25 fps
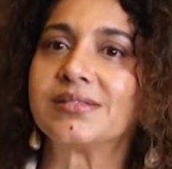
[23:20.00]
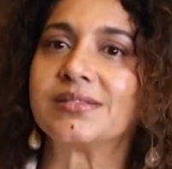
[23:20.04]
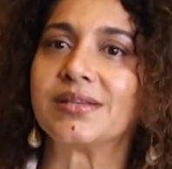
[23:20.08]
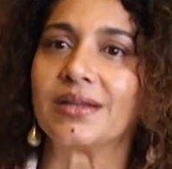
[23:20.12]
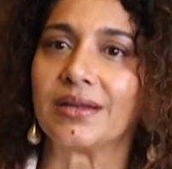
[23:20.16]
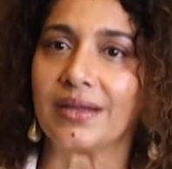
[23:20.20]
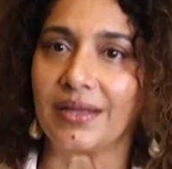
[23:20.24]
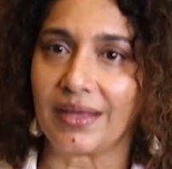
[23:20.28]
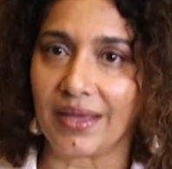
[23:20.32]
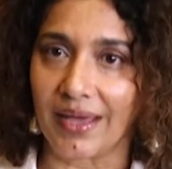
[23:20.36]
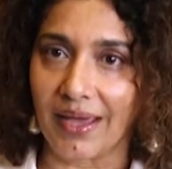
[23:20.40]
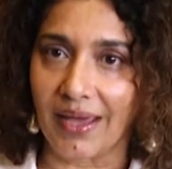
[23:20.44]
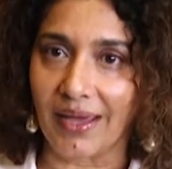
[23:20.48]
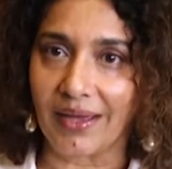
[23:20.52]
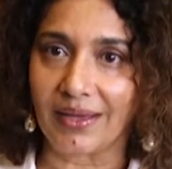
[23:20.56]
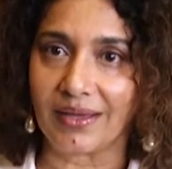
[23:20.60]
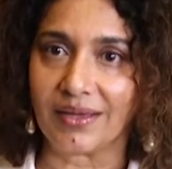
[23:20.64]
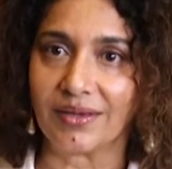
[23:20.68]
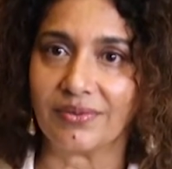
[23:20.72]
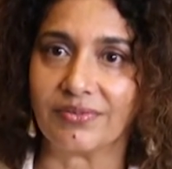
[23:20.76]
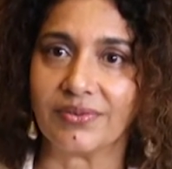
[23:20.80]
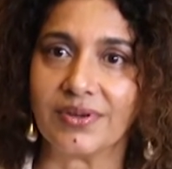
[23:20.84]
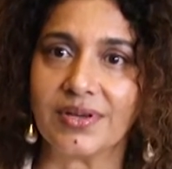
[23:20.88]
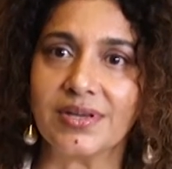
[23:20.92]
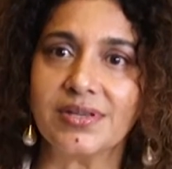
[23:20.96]
and
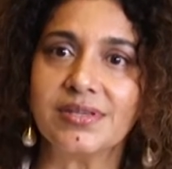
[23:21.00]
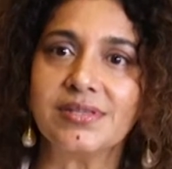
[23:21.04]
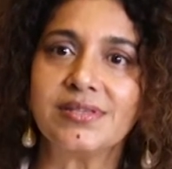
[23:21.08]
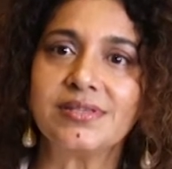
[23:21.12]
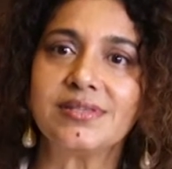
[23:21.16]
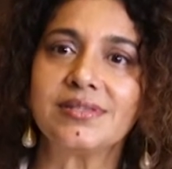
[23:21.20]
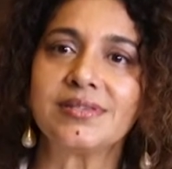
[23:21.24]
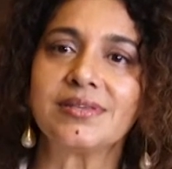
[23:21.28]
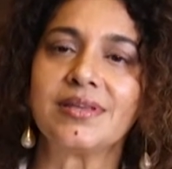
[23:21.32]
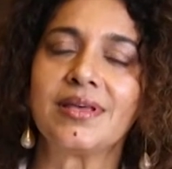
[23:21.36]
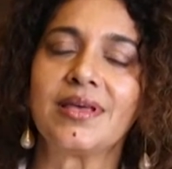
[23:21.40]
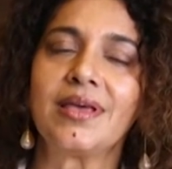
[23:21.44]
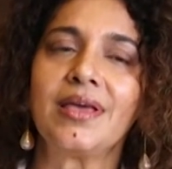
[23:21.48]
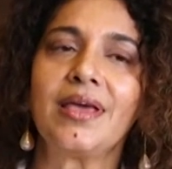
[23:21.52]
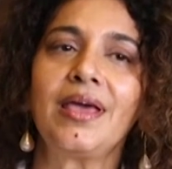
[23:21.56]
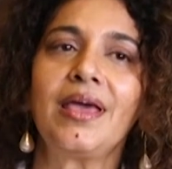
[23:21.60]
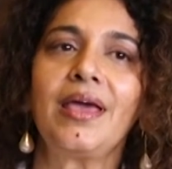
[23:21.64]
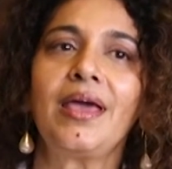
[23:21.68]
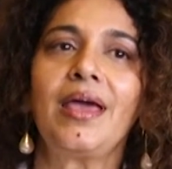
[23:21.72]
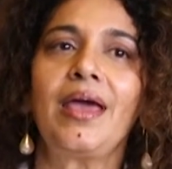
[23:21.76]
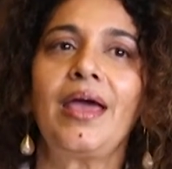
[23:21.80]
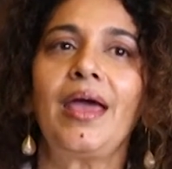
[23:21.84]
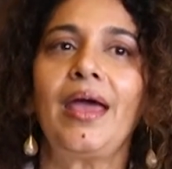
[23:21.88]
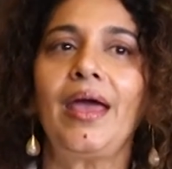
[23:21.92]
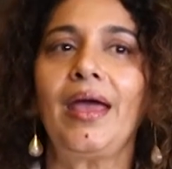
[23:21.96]
caregivers,
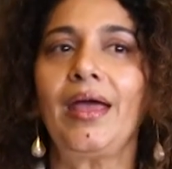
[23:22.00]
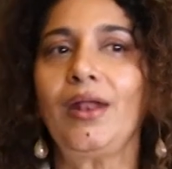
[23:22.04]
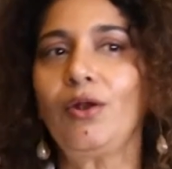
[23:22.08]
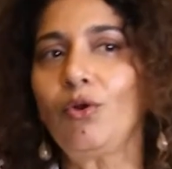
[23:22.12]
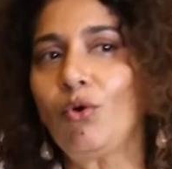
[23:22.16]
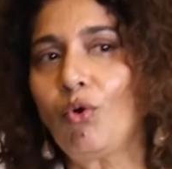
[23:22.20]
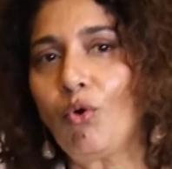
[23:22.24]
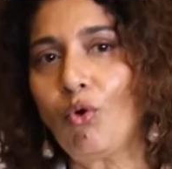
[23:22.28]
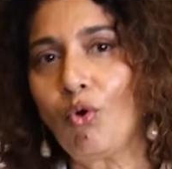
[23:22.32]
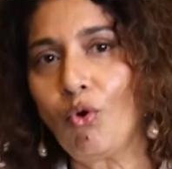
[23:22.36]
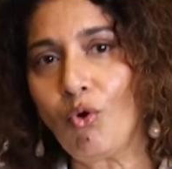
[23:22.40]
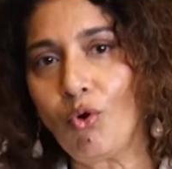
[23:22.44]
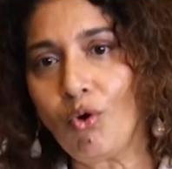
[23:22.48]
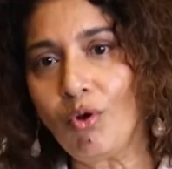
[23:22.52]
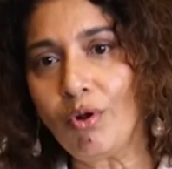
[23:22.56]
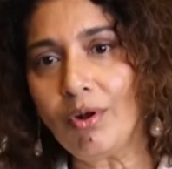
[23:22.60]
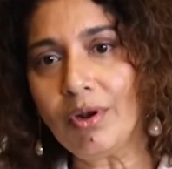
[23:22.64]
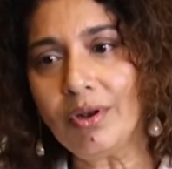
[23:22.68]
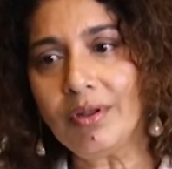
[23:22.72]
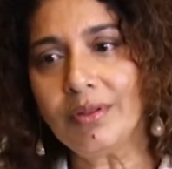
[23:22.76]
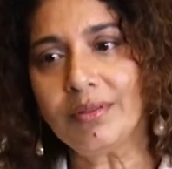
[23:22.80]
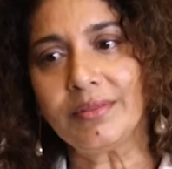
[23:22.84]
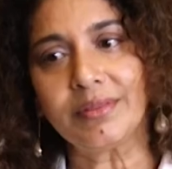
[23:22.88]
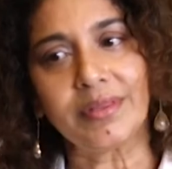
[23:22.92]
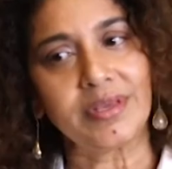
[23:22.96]
and
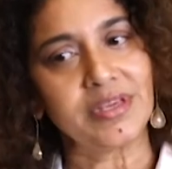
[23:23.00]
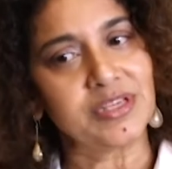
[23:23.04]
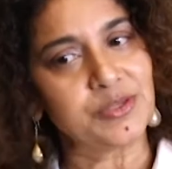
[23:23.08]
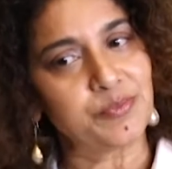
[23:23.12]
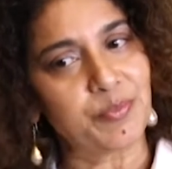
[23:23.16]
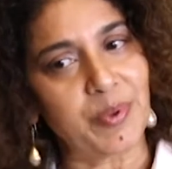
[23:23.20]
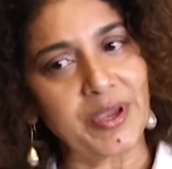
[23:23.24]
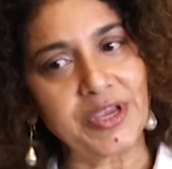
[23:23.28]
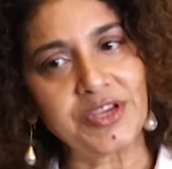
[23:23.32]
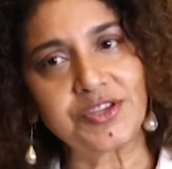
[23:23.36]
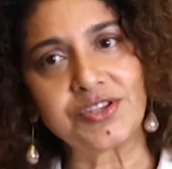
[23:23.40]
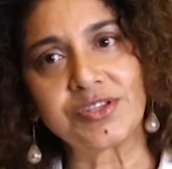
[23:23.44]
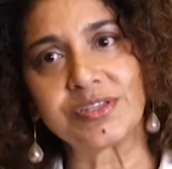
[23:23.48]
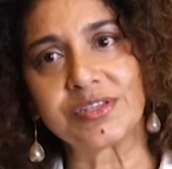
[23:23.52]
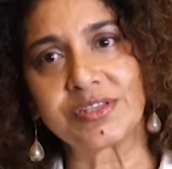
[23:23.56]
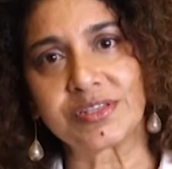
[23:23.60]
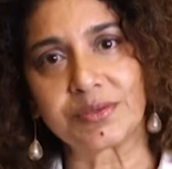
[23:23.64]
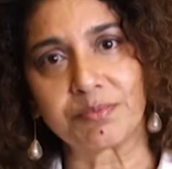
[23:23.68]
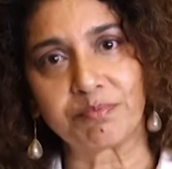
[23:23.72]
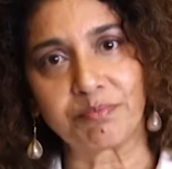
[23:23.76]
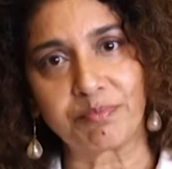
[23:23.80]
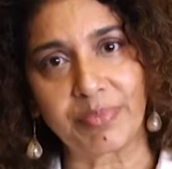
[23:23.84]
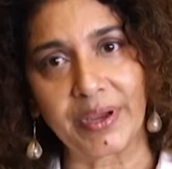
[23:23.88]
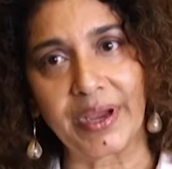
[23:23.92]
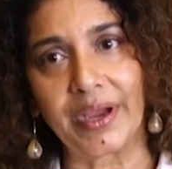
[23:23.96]
all these patients
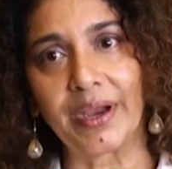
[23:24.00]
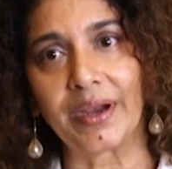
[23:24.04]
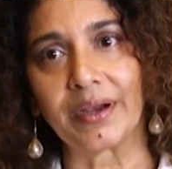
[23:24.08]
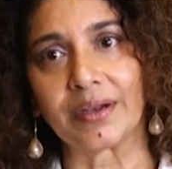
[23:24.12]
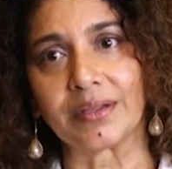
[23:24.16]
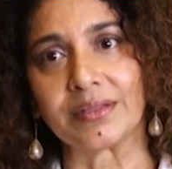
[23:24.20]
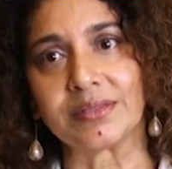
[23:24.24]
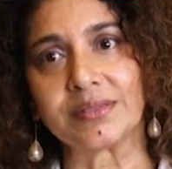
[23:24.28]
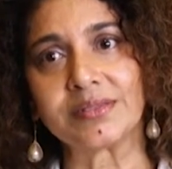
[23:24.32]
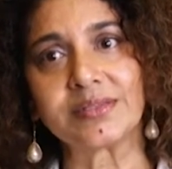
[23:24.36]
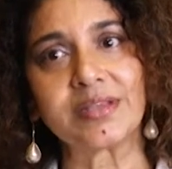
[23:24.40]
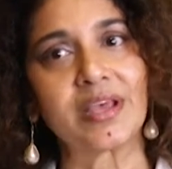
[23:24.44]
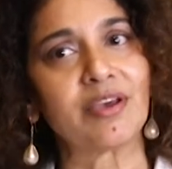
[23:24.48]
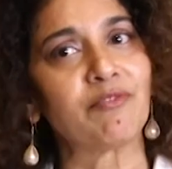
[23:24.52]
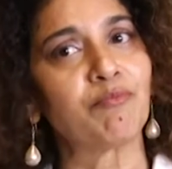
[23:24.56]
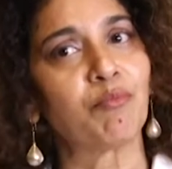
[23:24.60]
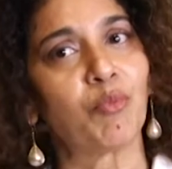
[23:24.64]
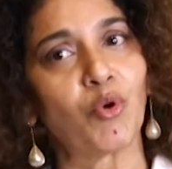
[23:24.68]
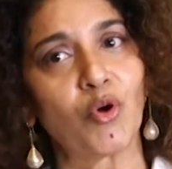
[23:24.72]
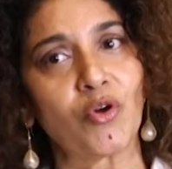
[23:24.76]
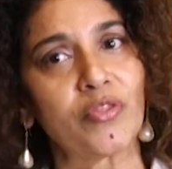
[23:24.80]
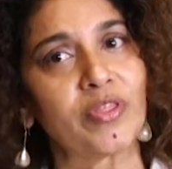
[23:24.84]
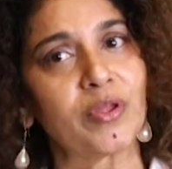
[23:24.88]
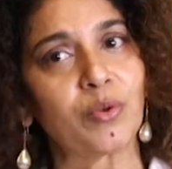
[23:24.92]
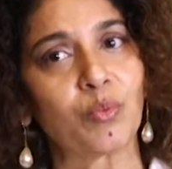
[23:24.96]
and parents have
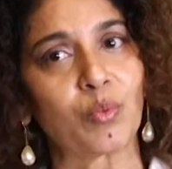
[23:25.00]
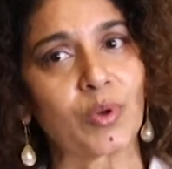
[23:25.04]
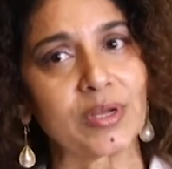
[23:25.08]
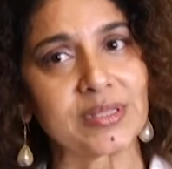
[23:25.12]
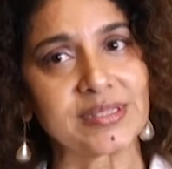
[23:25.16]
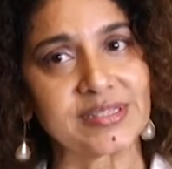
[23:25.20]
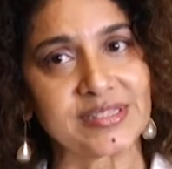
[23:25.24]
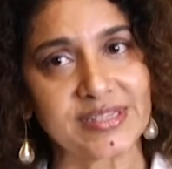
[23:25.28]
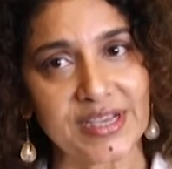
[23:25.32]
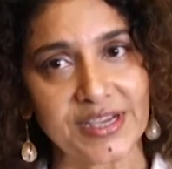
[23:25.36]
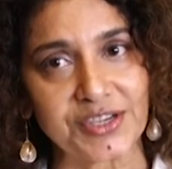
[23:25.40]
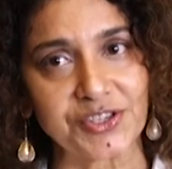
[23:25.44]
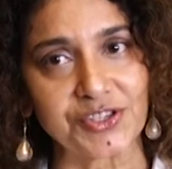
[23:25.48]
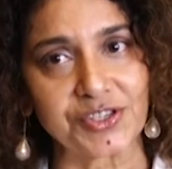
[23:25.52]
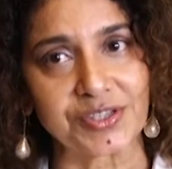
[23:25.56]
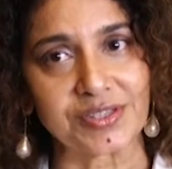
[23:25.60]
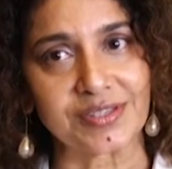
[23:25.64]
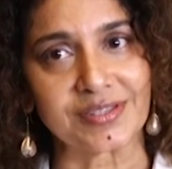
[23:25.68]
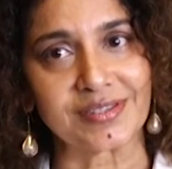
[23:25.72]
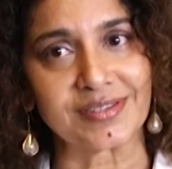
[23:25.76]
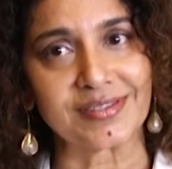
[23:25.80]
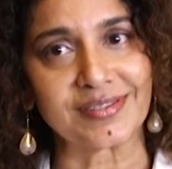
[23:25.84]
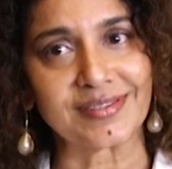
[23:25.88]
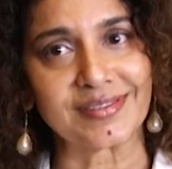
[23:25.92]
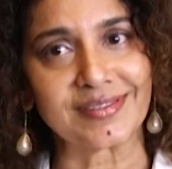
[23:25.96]
more than 1
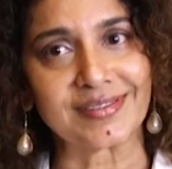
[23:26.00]
session.